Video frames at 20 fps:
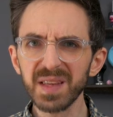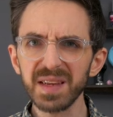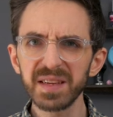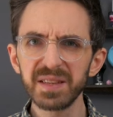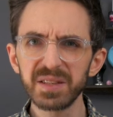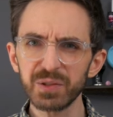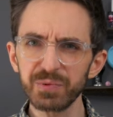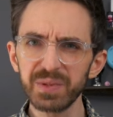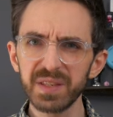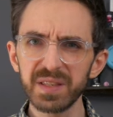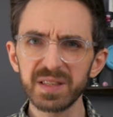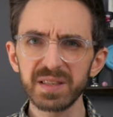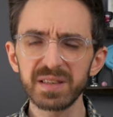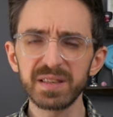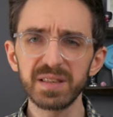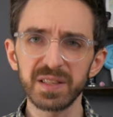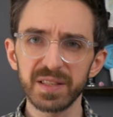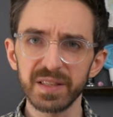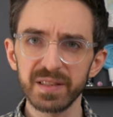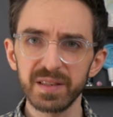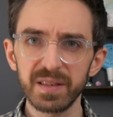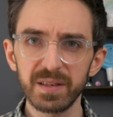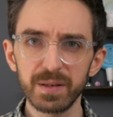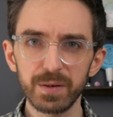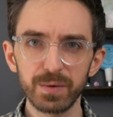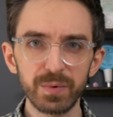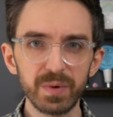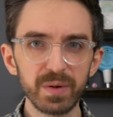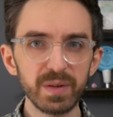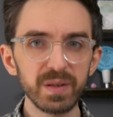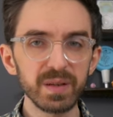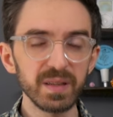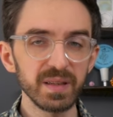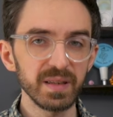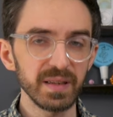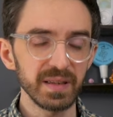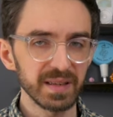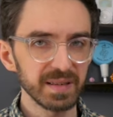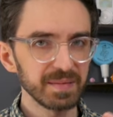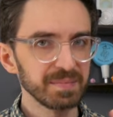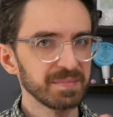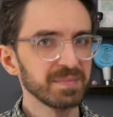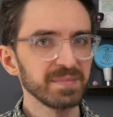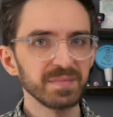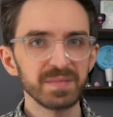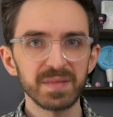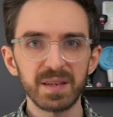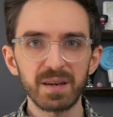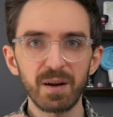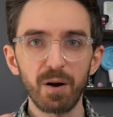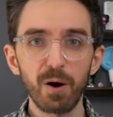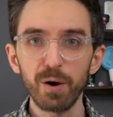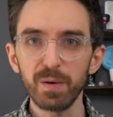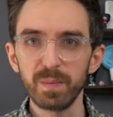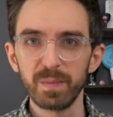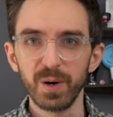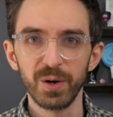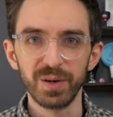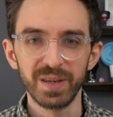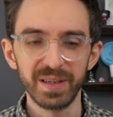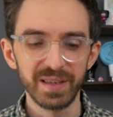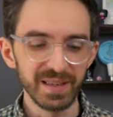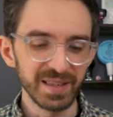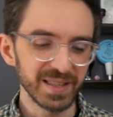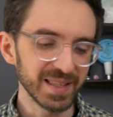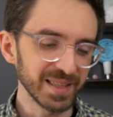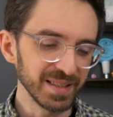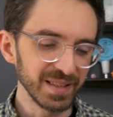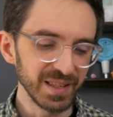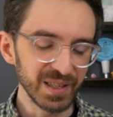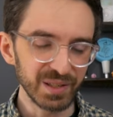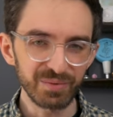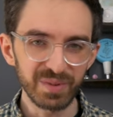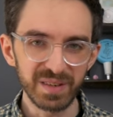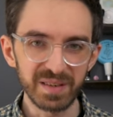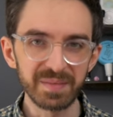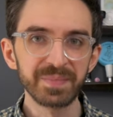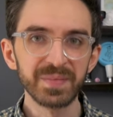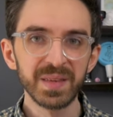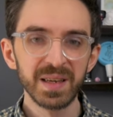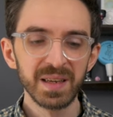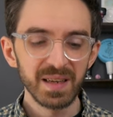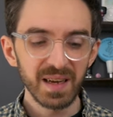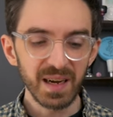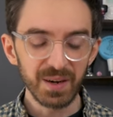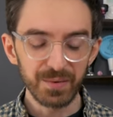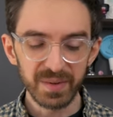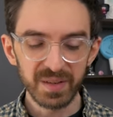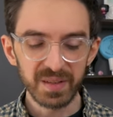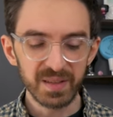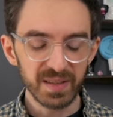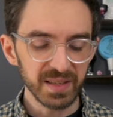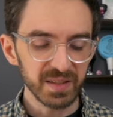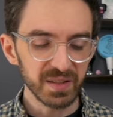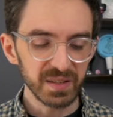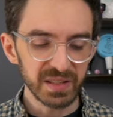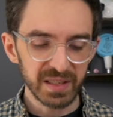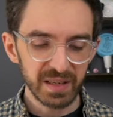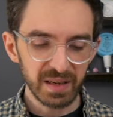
The sweetness and the acidity are really like harmonious in this one. I really like this